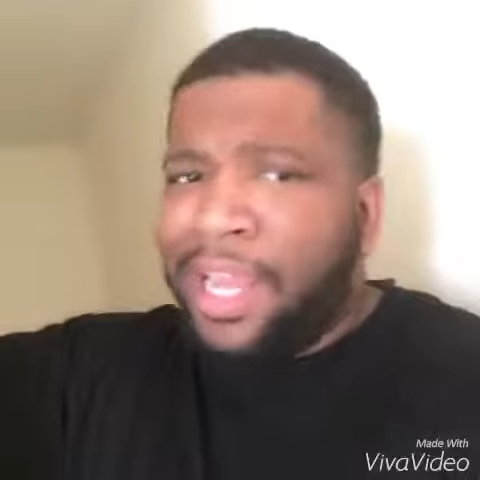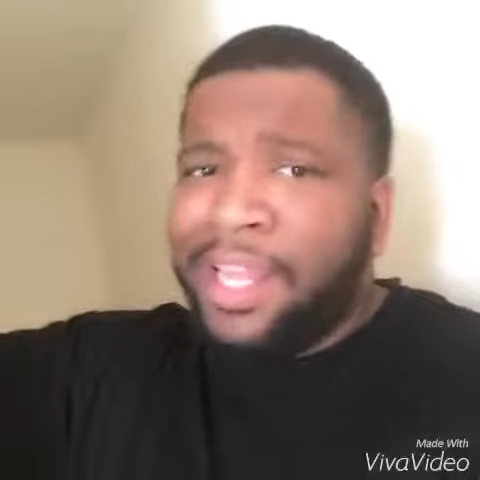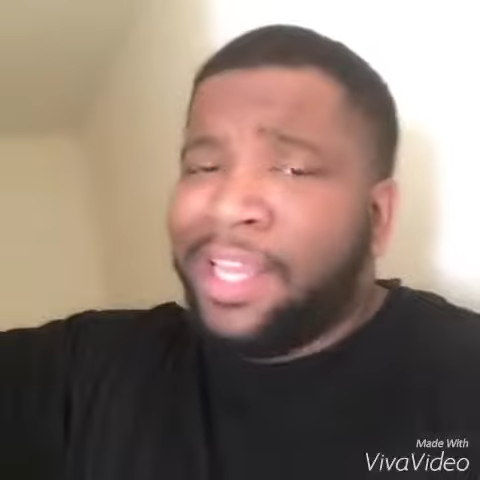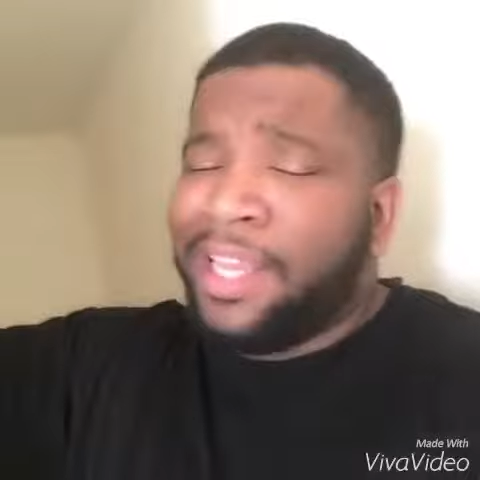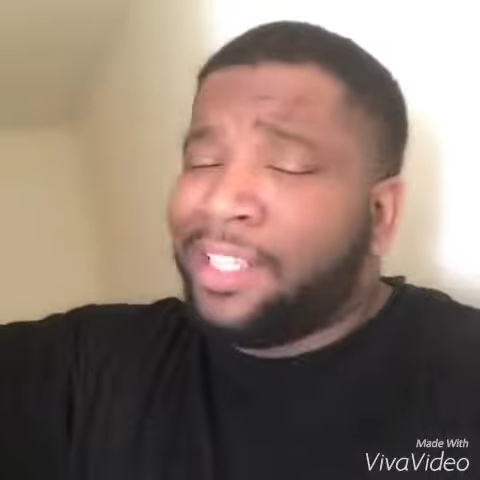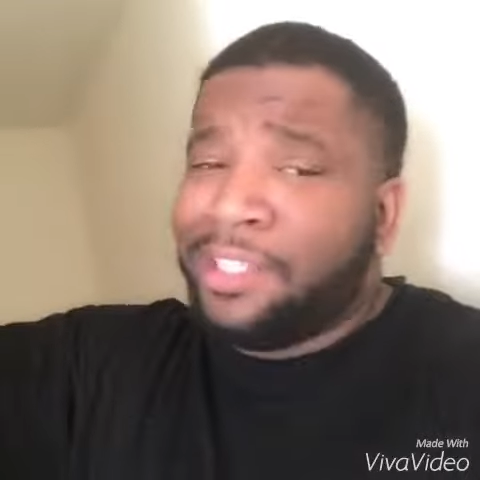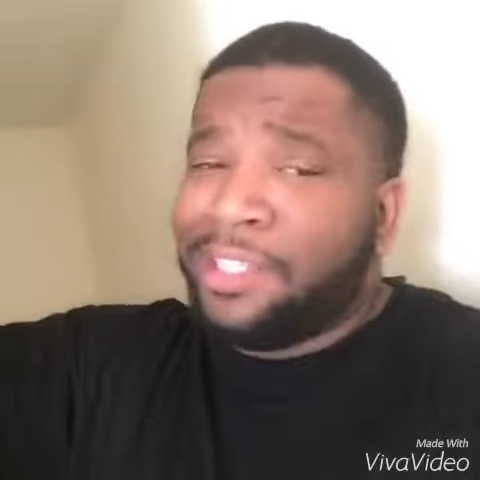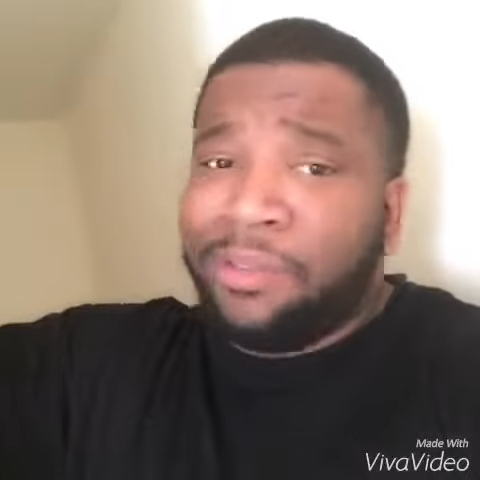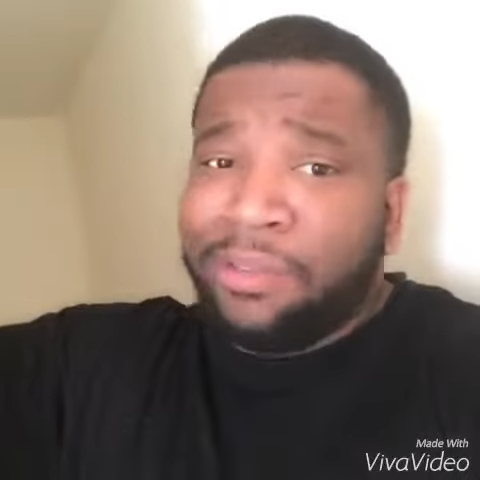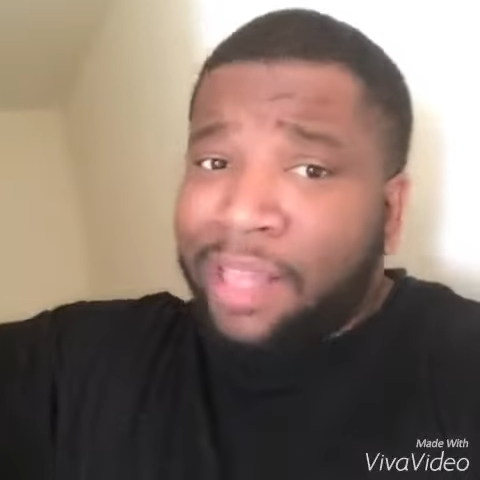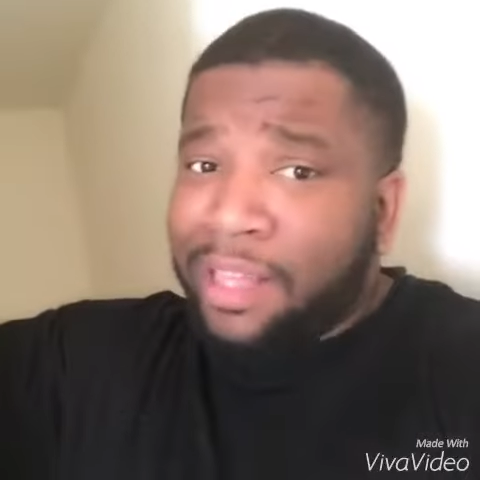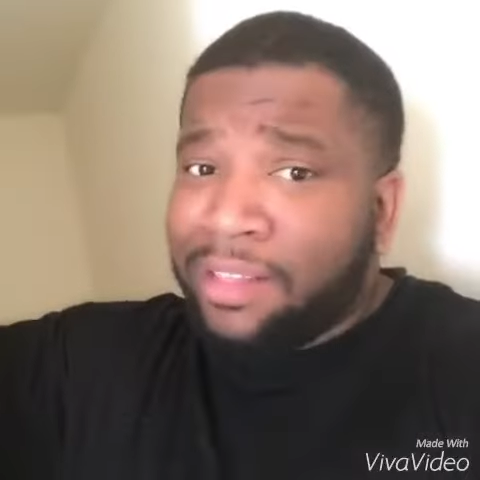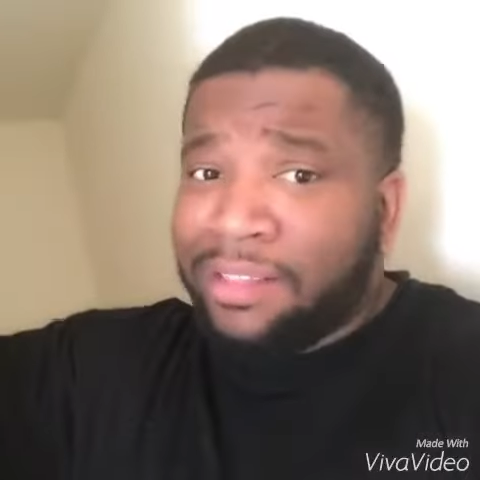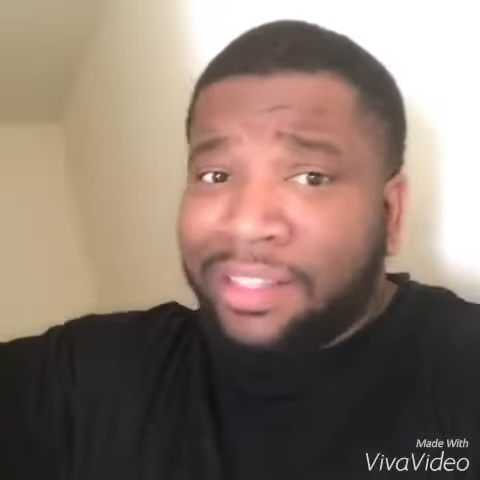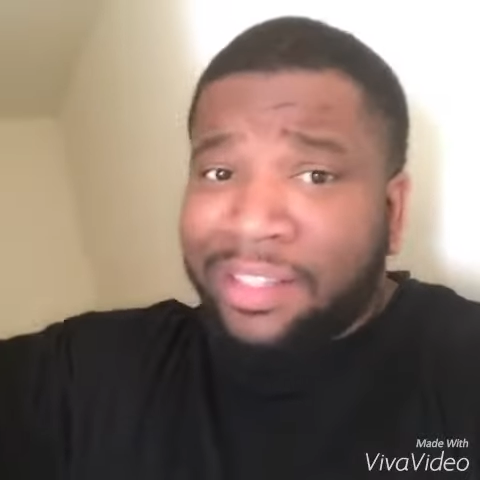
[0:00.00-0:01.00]
Dating in
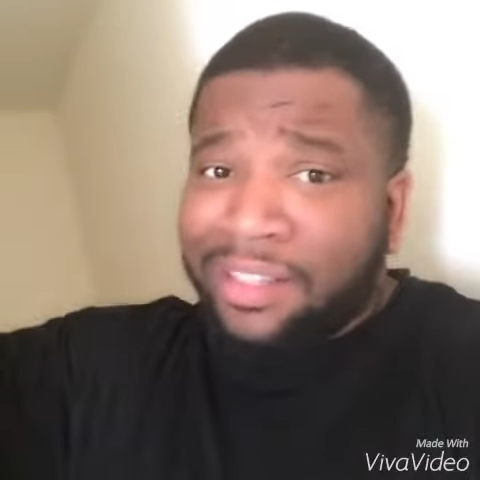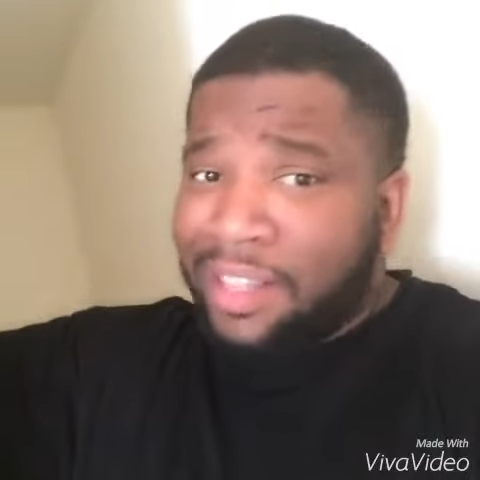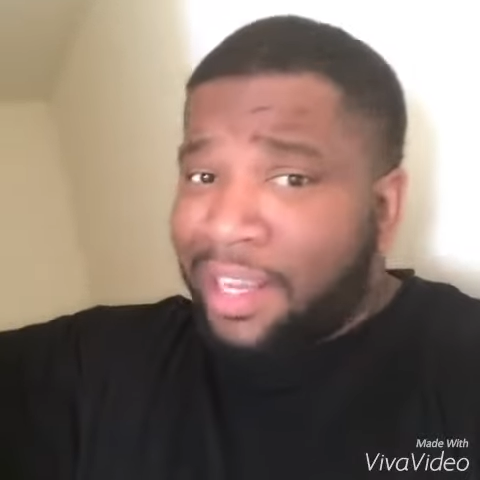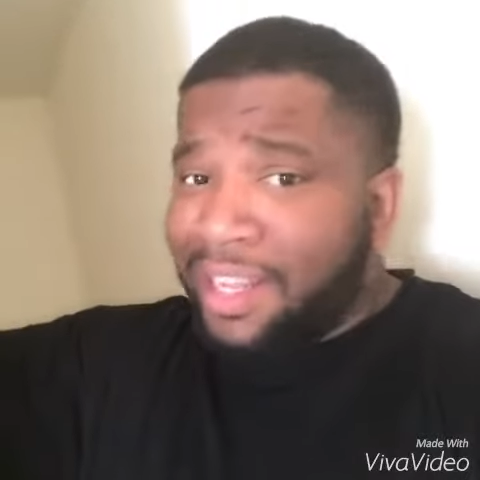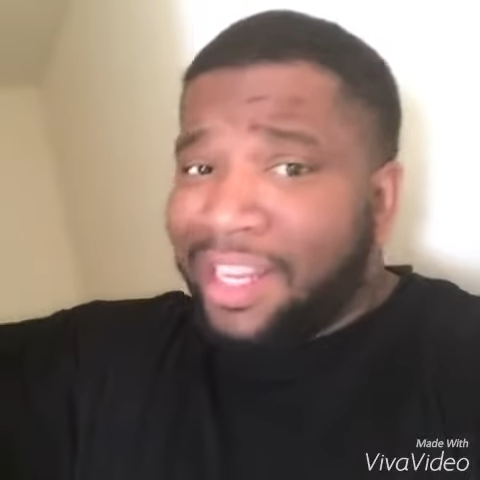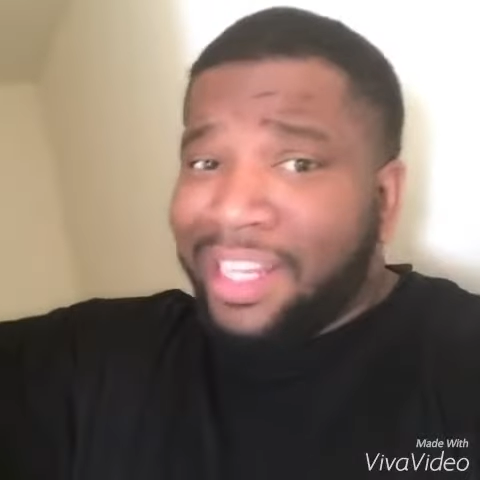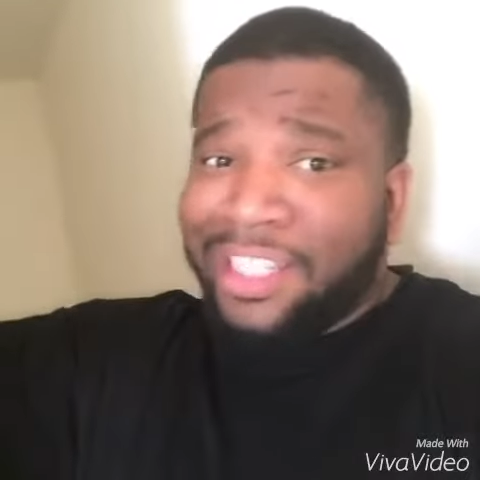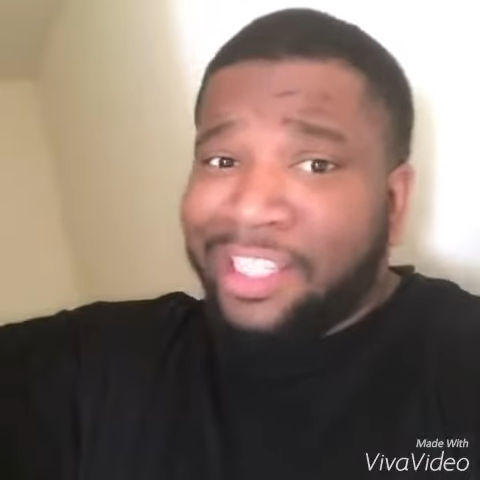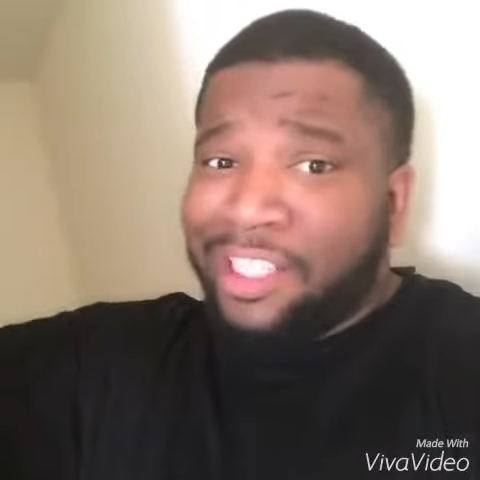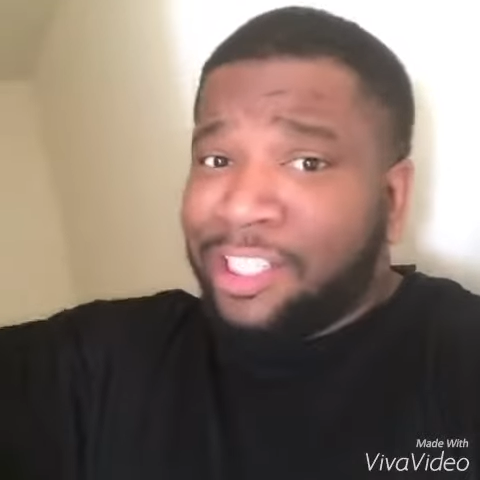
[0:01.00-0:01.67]
2016